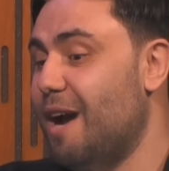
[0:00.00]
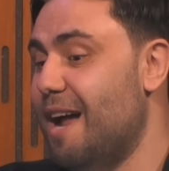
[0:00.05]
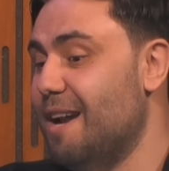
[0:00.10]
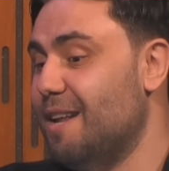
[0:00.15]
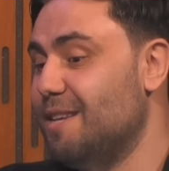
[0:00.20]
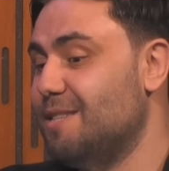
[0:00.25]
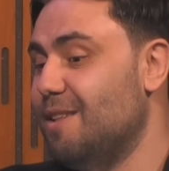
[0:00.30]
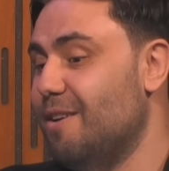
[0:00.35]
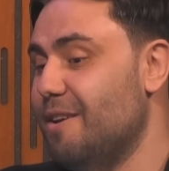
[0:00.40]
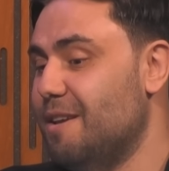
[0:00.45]
at, and
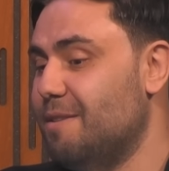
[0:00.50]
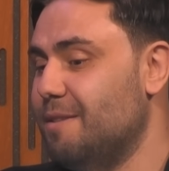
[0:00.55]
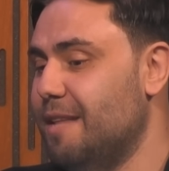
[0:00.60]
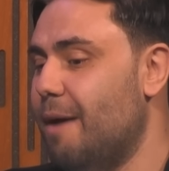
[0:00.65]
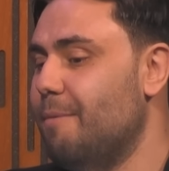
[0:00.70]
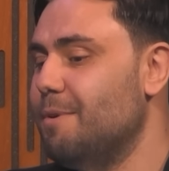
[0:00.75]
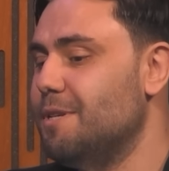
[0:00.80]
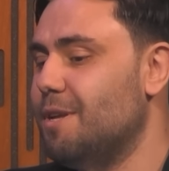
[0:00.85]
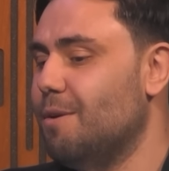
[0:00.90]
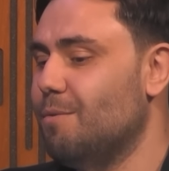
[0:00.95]
it's like now
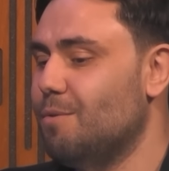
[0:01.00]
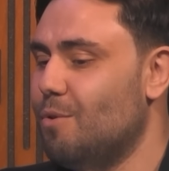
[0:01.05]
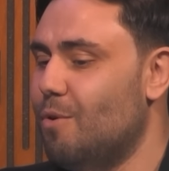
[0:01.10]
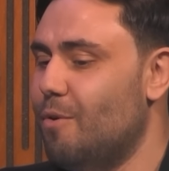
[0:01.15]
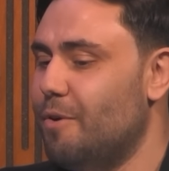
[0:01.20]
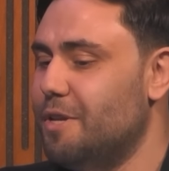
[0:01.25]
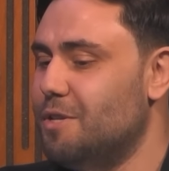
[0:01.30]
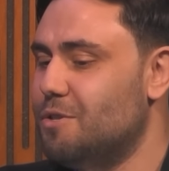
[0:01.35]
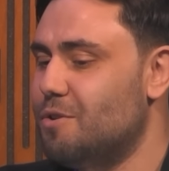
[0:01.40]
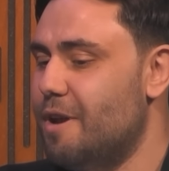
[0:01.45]
he's doing
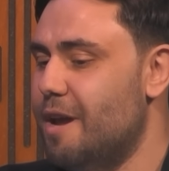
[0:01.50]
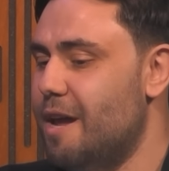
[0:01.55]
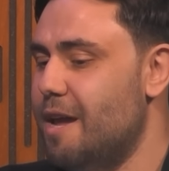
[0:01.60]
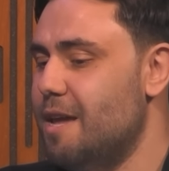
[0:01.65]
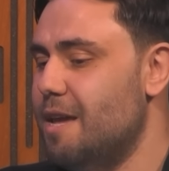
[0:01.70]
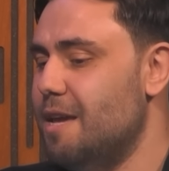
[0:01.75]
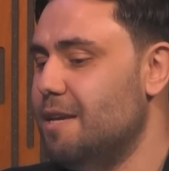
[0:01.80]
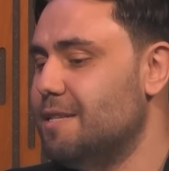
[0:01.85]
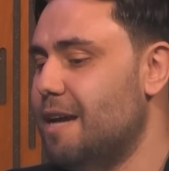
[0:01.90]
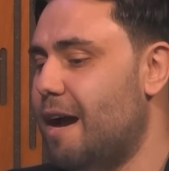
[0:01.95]
thirty-three,
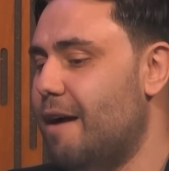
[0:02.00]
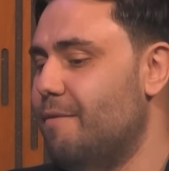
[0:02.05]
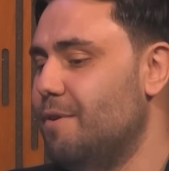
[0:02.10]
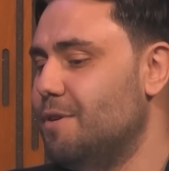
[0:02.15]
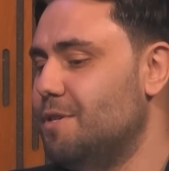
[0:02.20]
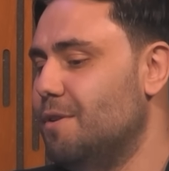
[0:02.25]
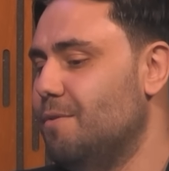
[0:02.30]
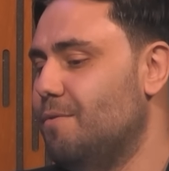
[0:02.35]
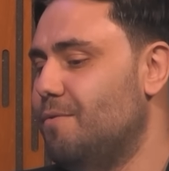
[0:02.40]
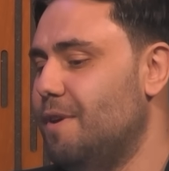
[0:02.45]
he's
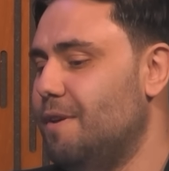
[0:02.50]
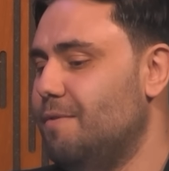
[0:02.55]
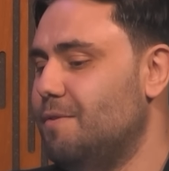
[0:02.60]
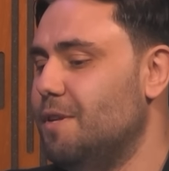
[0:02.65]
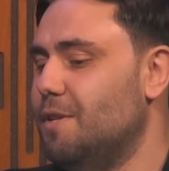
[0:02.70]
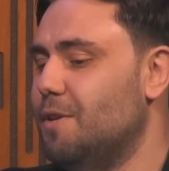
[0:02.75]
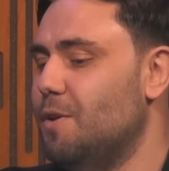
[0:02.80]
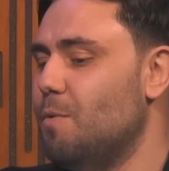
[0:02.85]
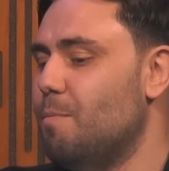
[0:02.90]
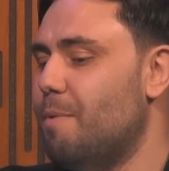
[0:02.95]
averaging
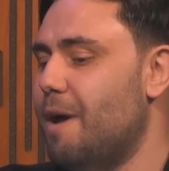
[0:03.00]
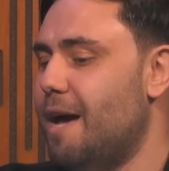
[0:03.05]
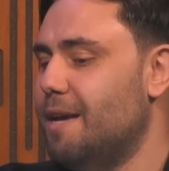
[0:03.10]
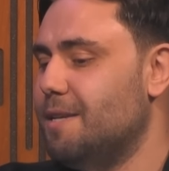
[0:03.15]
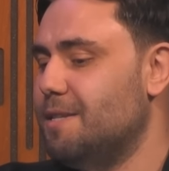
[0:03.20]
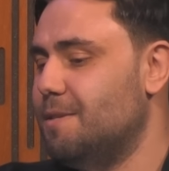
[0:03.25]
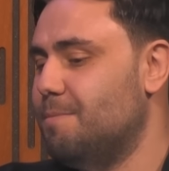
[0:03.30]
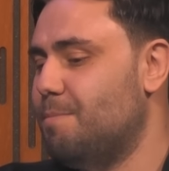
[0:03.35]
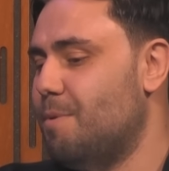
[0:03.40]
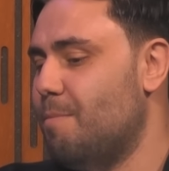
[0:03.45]
fifty-two
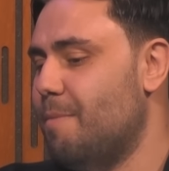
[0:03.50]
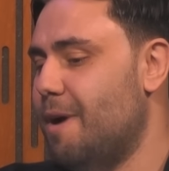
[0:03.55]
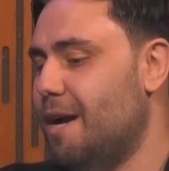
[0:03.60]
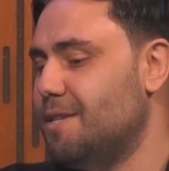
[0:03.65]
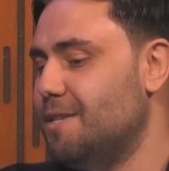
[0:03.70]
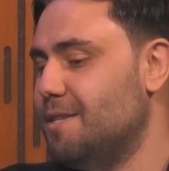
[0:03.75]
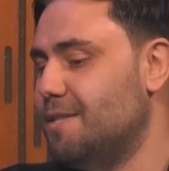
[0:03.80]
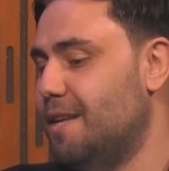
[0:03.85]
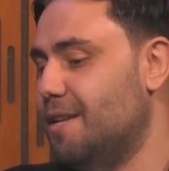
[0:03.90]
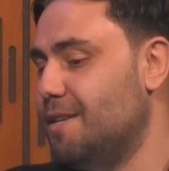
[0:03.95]
passes per match
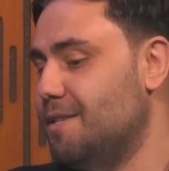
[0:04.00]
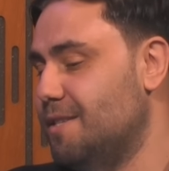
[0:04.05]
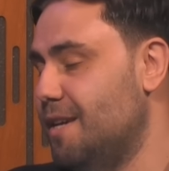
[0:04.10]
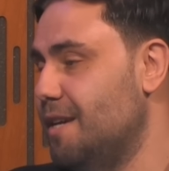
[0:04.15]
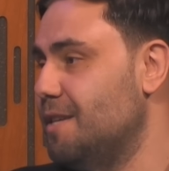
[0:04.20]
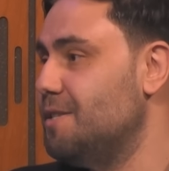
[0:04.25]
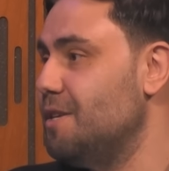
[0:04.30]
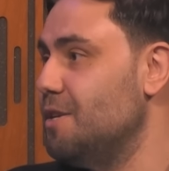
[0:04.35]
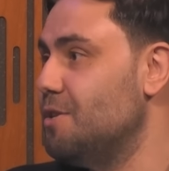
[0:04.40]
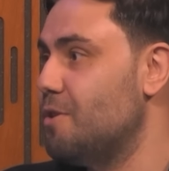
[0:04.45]
instead of
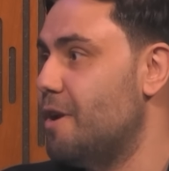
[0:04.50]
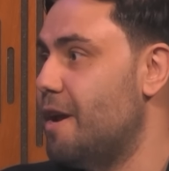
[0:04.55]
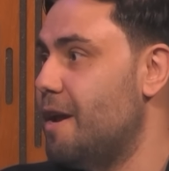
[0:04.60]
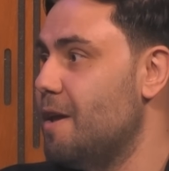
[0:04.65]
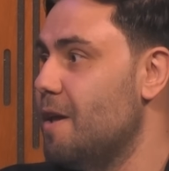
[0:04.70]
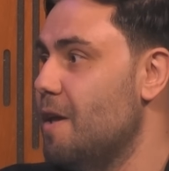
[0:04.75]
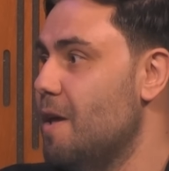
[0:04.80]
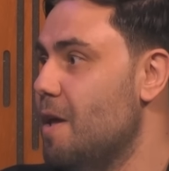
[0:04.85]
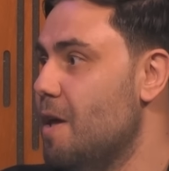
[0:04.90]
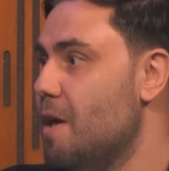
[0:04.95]
sixty-three,
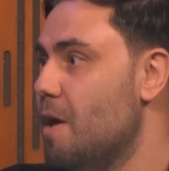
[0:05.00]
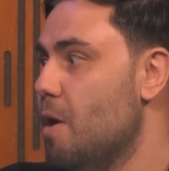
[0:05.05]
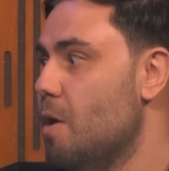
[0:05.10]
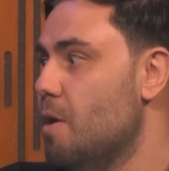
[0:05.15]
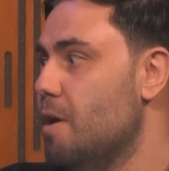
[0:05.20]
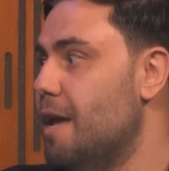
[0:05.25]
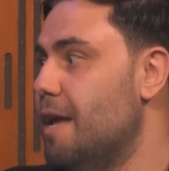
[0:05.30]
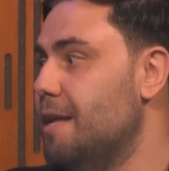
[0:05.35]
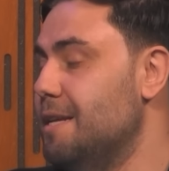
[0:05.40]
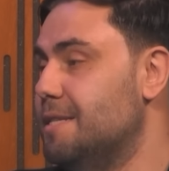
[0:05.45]

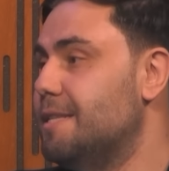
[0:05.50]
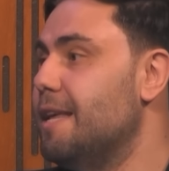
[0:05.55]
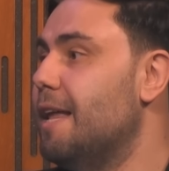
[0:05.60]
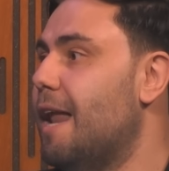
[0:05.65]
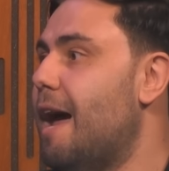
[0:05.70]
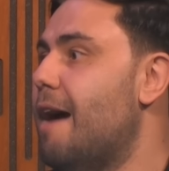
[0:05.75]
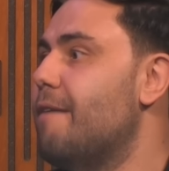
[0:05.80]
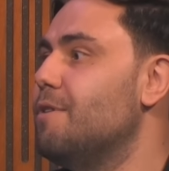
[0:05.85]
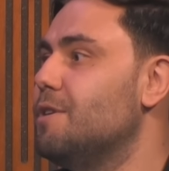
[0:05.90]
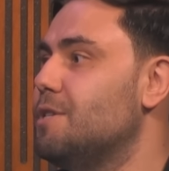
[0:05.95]
right. and he's still
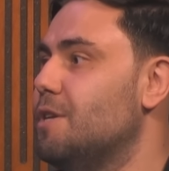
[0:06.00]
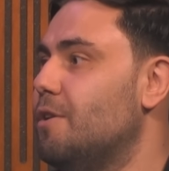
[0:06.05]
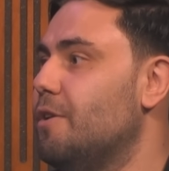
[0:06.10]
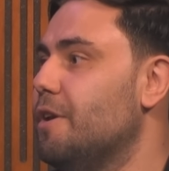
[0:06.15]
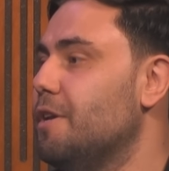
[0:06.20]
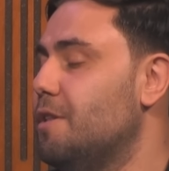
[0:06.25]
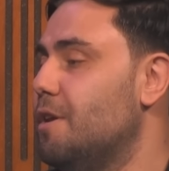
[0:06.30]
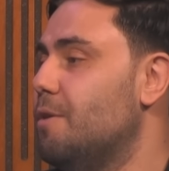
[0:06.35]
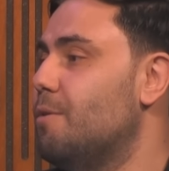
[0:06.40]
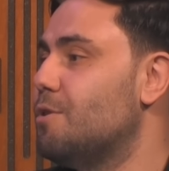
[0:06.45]
averaging
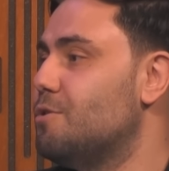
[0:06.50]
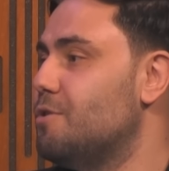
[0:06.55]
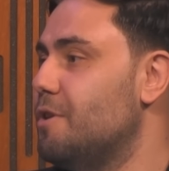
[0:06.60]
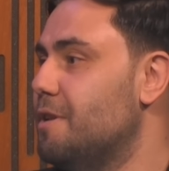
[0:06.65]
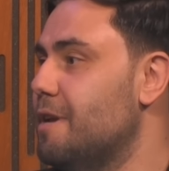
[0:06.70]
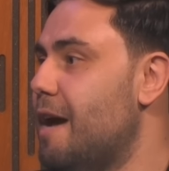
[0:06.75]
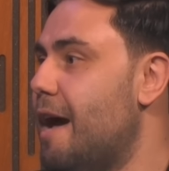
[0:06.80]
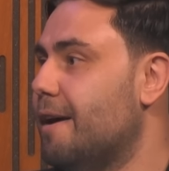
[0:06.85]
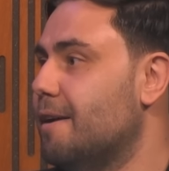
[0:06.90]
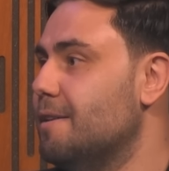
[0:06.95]
like two or three
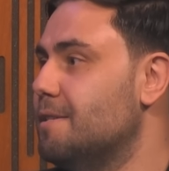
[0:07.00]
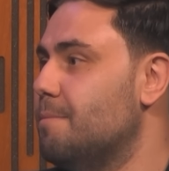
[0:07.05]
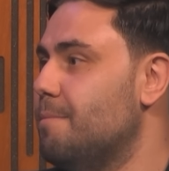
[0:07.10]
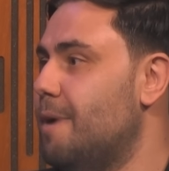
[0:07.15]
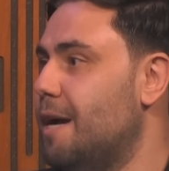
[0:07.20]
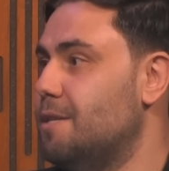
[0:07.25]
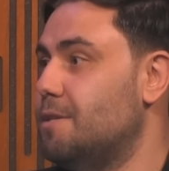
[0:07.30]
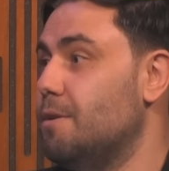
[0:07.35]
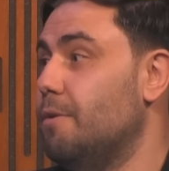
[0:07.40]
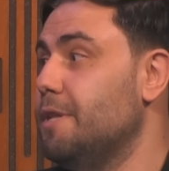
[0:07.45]
tackles a
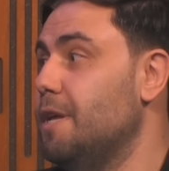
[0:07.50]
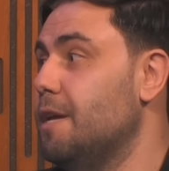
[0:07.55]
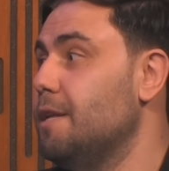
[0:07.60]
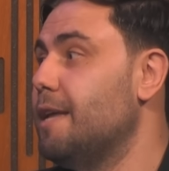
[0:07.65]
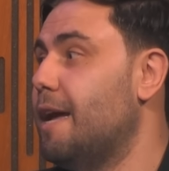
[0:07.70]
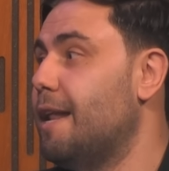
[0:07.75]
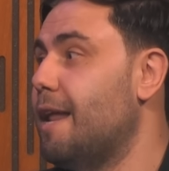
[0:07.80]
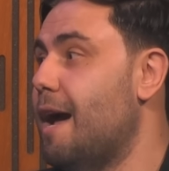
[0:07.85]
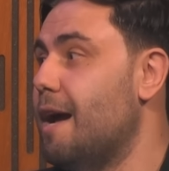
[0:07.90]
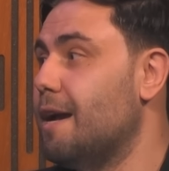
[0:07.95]
match. So I think
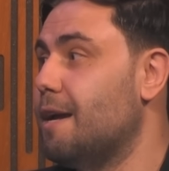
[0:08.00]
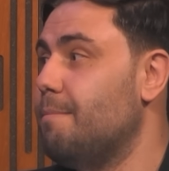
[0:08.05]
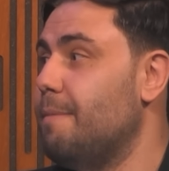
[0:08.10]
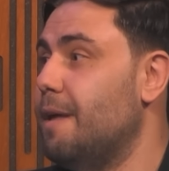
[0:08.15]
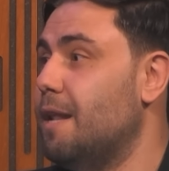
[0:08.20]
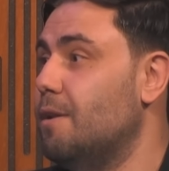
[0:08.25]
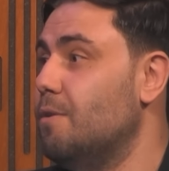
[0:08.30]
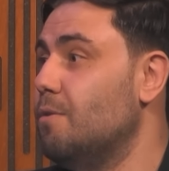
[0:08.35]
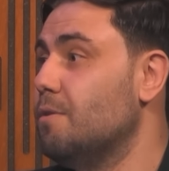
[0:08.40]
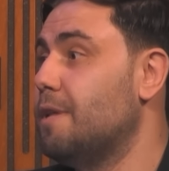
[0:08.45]
Ten Hag came
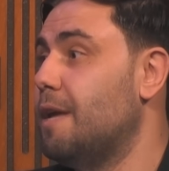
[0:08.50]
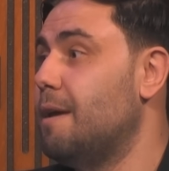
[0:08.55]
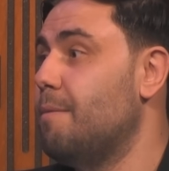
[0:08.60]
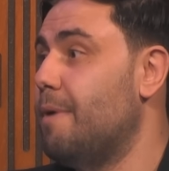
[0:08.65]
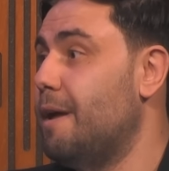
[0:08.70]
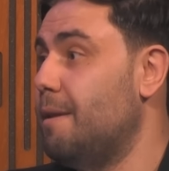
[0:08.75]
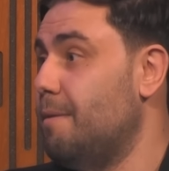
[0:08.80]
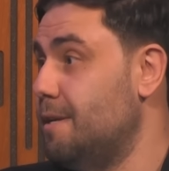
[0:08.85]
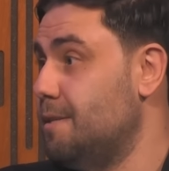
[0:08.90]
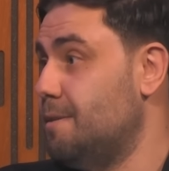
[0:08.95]
in and looked at him and
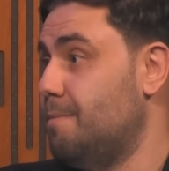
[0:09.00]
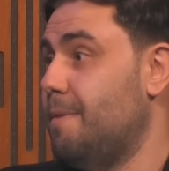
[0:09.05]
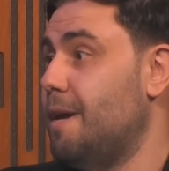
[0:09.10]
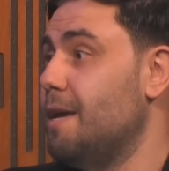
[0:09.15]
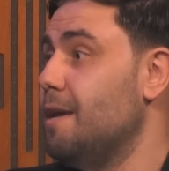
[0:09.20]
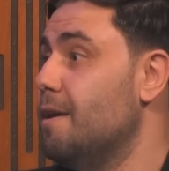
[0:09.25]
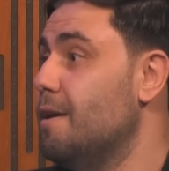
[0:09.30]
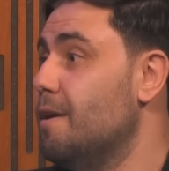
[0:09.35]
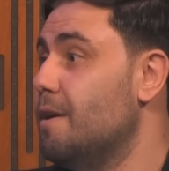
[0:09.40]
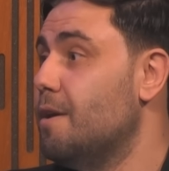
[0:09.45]
went, listen mate,
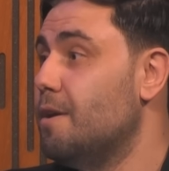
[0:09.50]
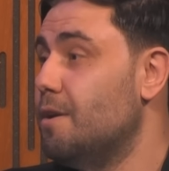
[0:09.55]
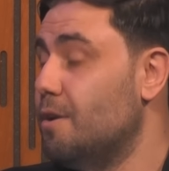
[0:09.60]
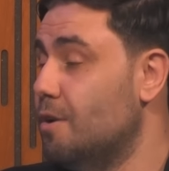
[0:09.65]
you're